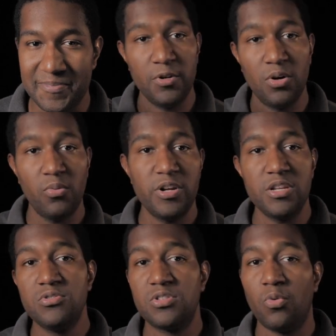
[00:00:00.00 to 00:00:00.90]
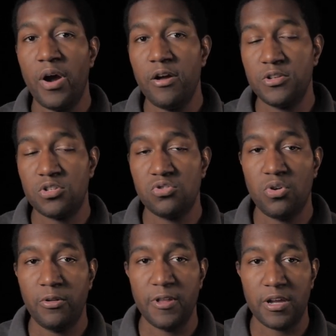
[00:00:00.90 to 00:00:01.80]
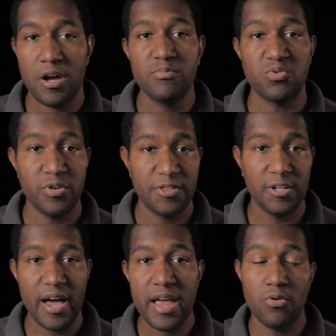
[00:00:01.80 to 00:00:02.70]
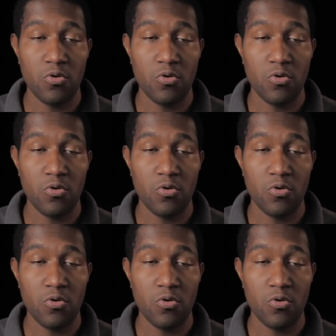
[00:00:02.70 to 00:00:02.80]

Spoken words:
If you don't want to use the wireless controller that comes with the light,